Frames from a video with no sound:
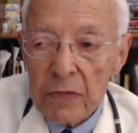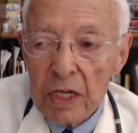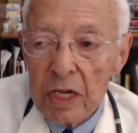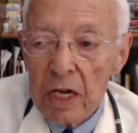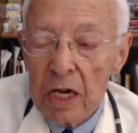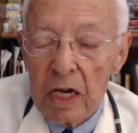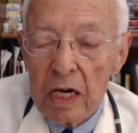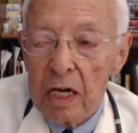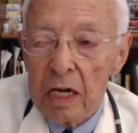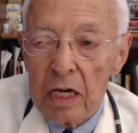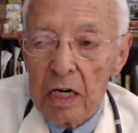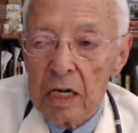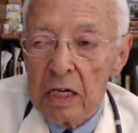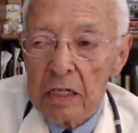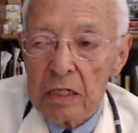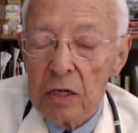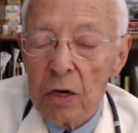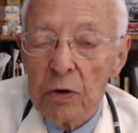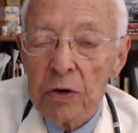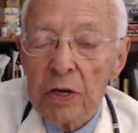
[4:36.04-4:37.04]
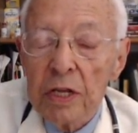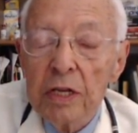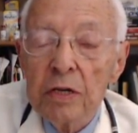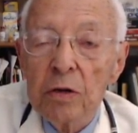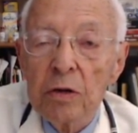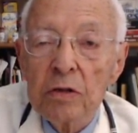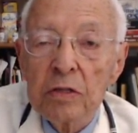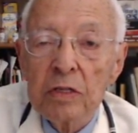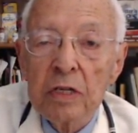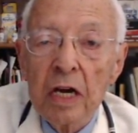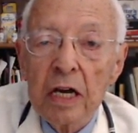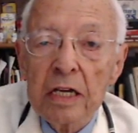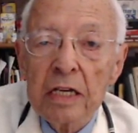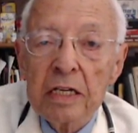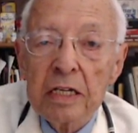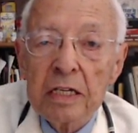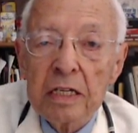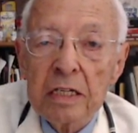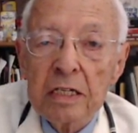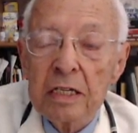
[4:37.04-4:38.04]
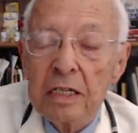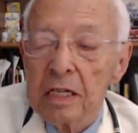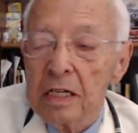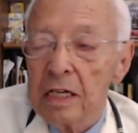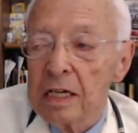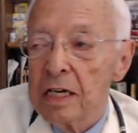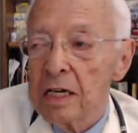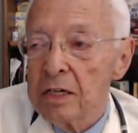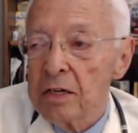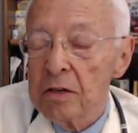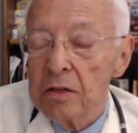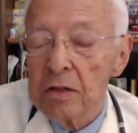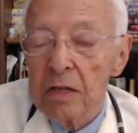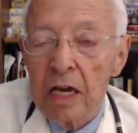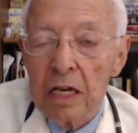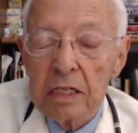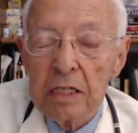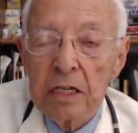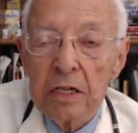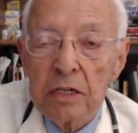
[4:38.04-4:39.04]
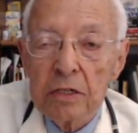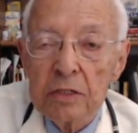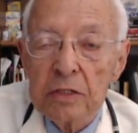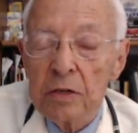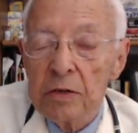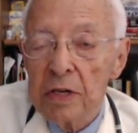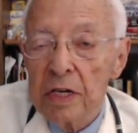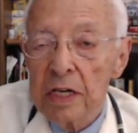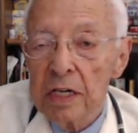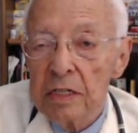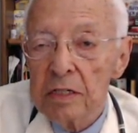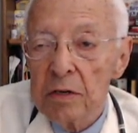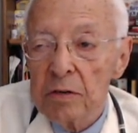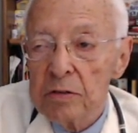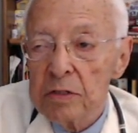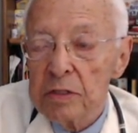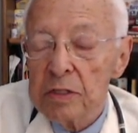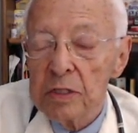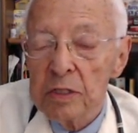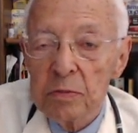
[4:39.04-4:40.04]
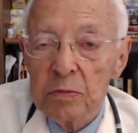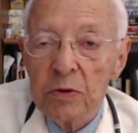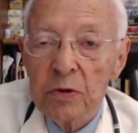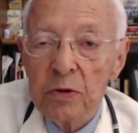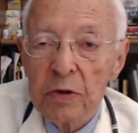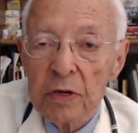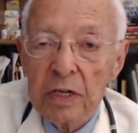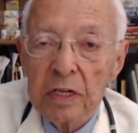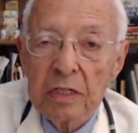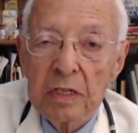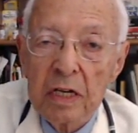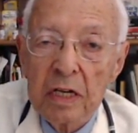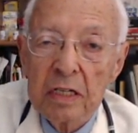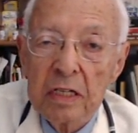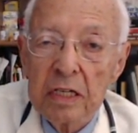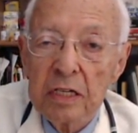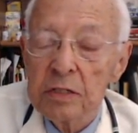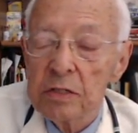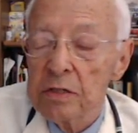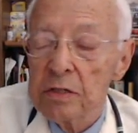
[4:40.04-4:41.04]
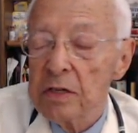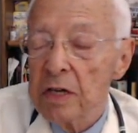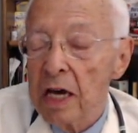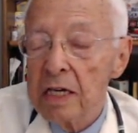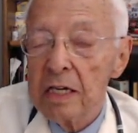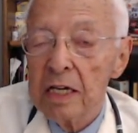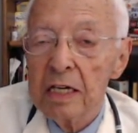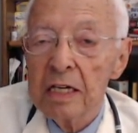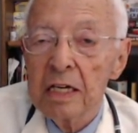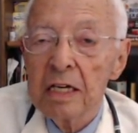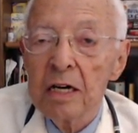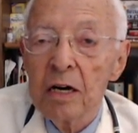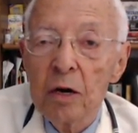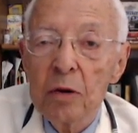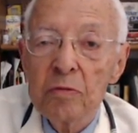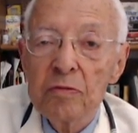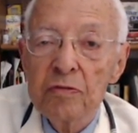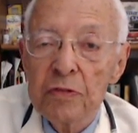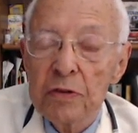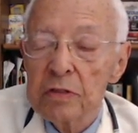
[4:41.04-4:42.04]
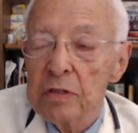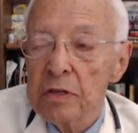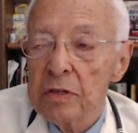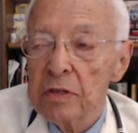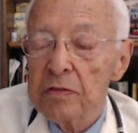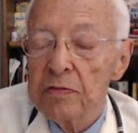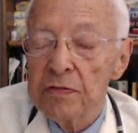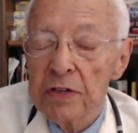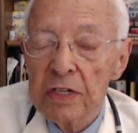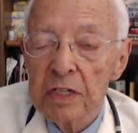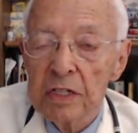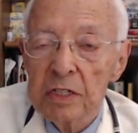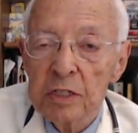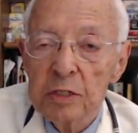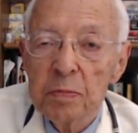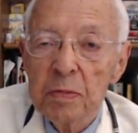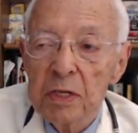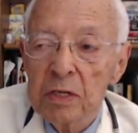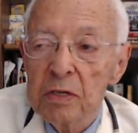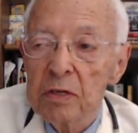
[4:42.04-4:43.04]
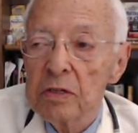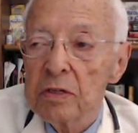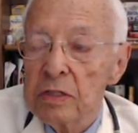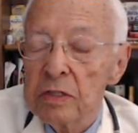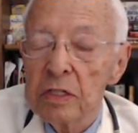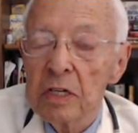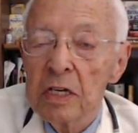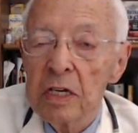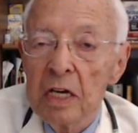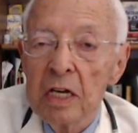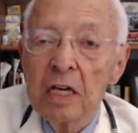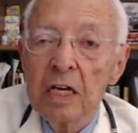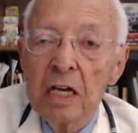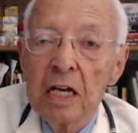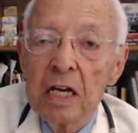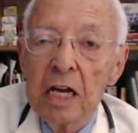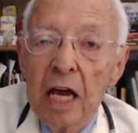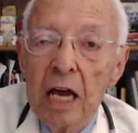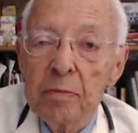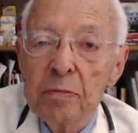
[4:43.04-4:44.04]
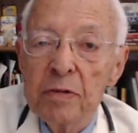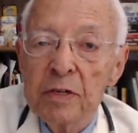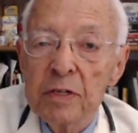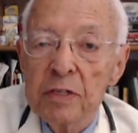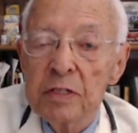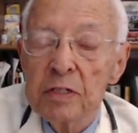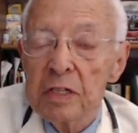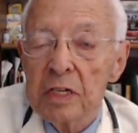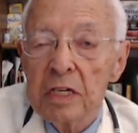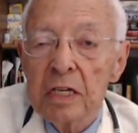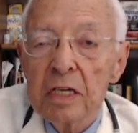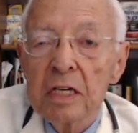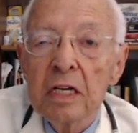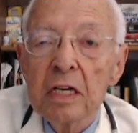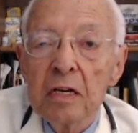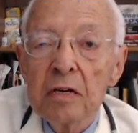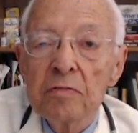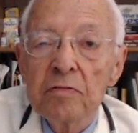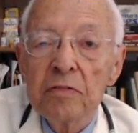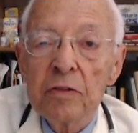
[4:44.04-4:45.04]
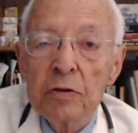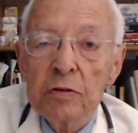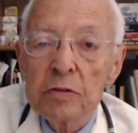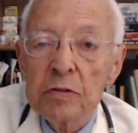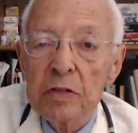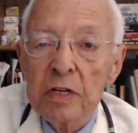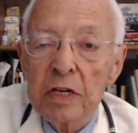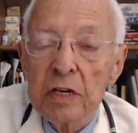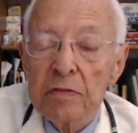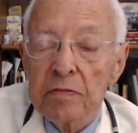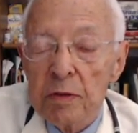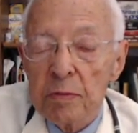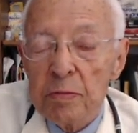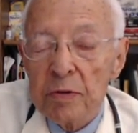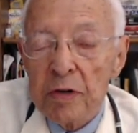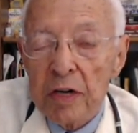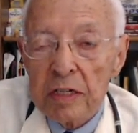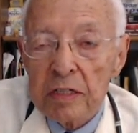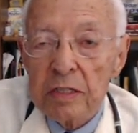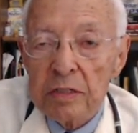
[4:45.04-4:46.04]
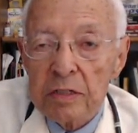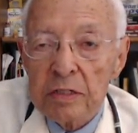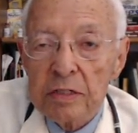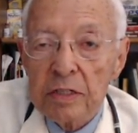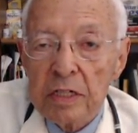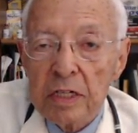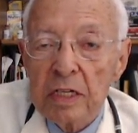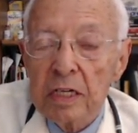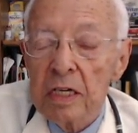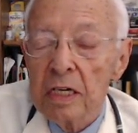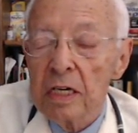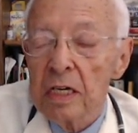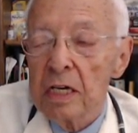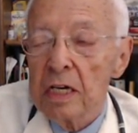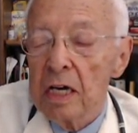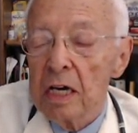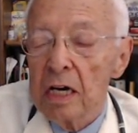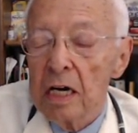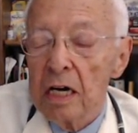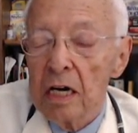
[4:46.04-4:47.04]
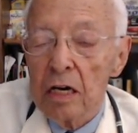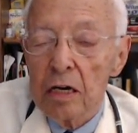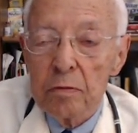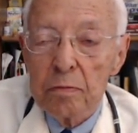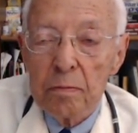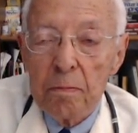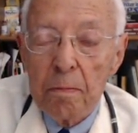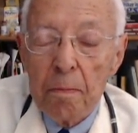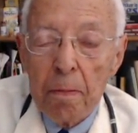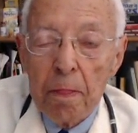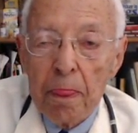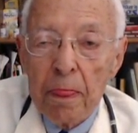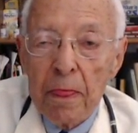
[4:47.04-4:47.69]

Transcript: uh, don't eat all night, you're likely to show ketones in the morning, and these are not harmful to the fetus because it happens in virtually every pregnancy. Um,